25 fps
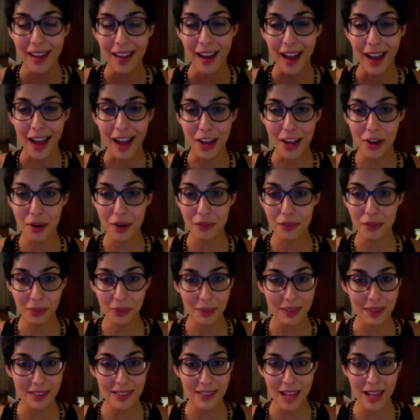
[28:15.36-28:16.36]
I know for
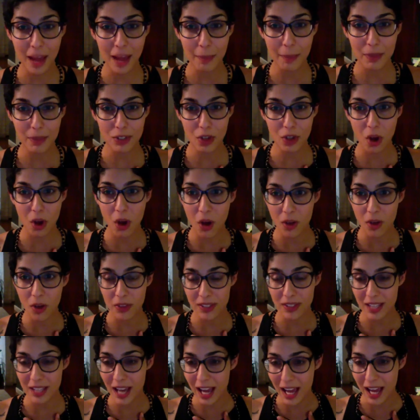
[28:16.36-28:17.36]
me, this happens all the
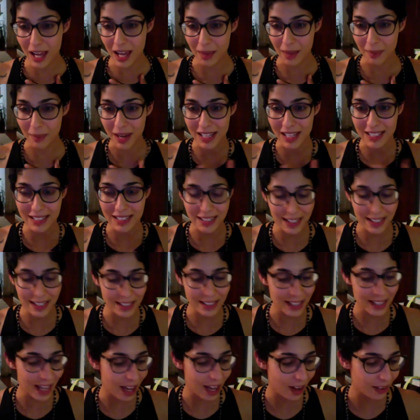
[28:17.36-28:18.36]
time. I sit
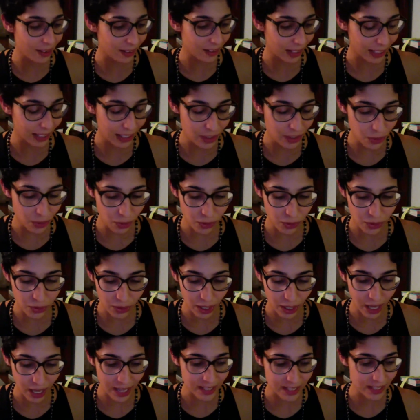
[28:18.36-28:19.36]
down, like I told you
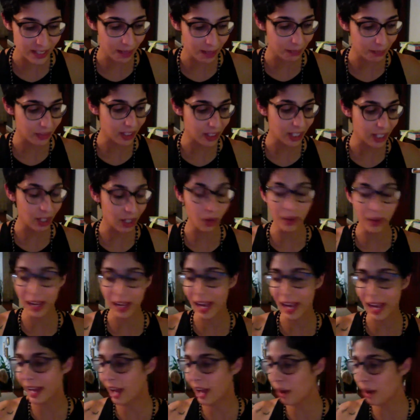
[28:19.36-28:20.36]
guys, and I'm thinking, okay,
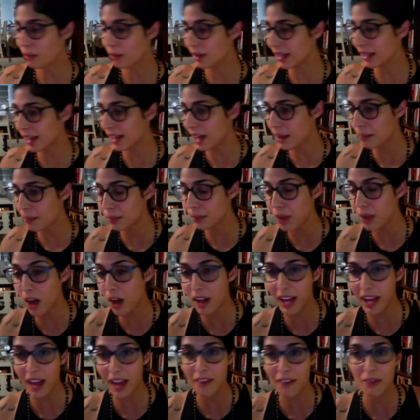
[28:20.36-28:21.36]
I really got a
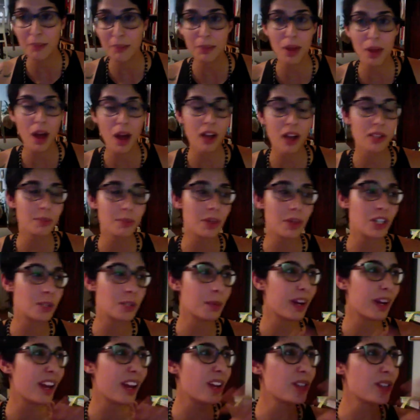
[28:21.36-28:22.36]
blog. I haven't blogged much,
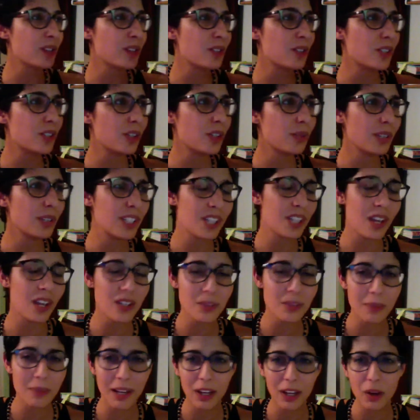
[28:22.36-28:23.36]
but I also should reach out
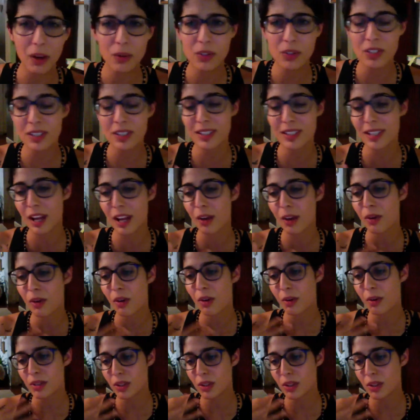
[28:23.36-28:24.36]
to my coaches because I don't know
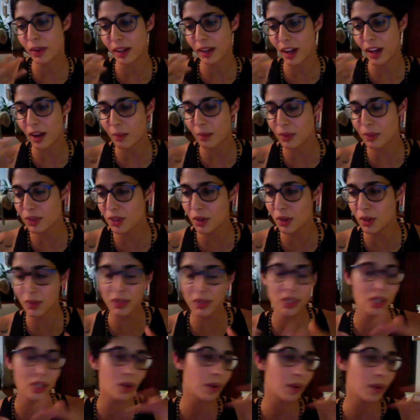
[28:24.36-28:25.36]
what's going on with so
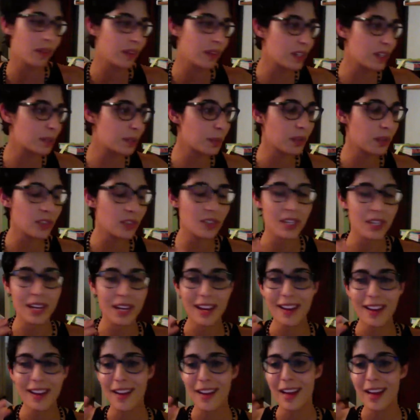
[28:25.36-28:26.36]
and so and this person.
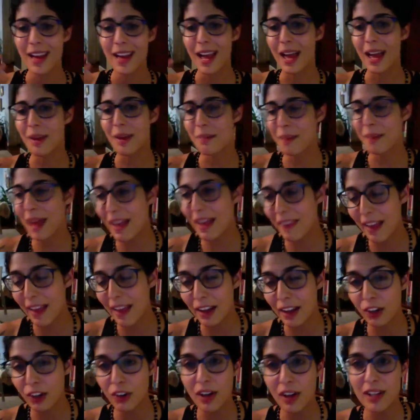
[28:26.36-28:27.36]
And man,
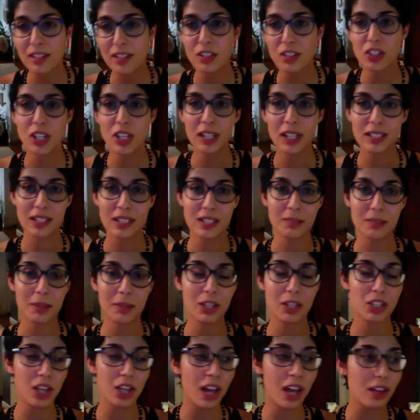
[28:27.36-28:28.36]
that girl hasn't checked into
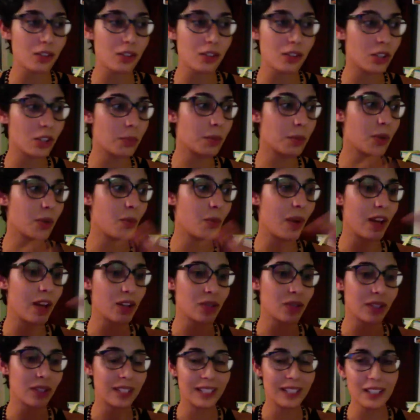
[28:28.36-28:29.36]
my challenge group in a while,
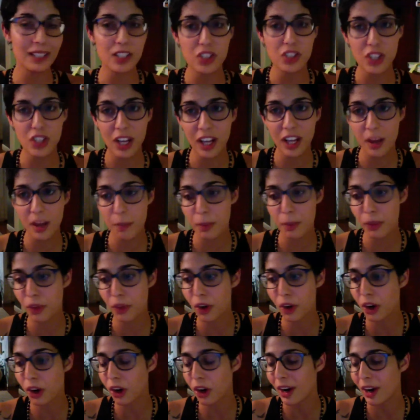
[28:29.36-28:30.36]
so I need to check up with
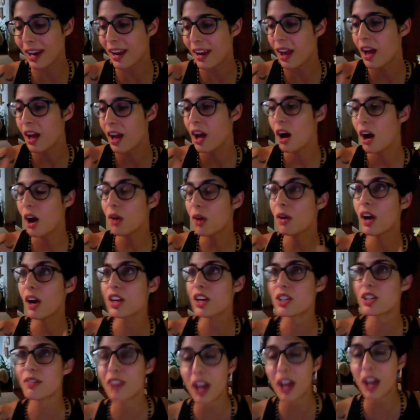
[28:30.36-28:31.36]
her. And oh
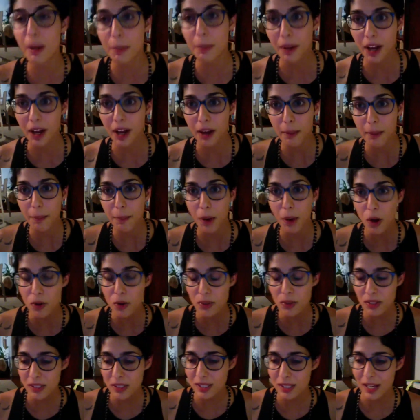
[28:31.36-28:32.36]
gosh, I've got to put out a
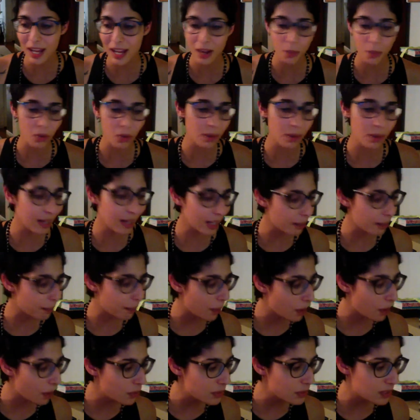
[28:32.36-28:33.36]
post tonight. What am I going to
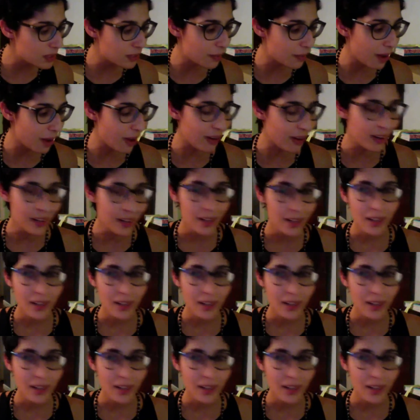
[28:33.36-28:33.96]
post about?